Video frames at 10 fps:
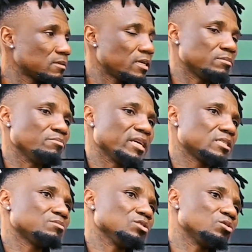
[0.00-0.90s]
it
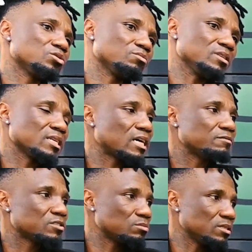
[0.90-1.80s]
makes me also being
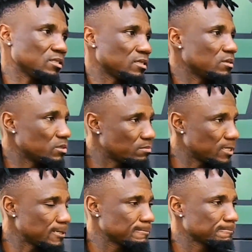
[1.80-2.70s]
comfortable in dealing with money.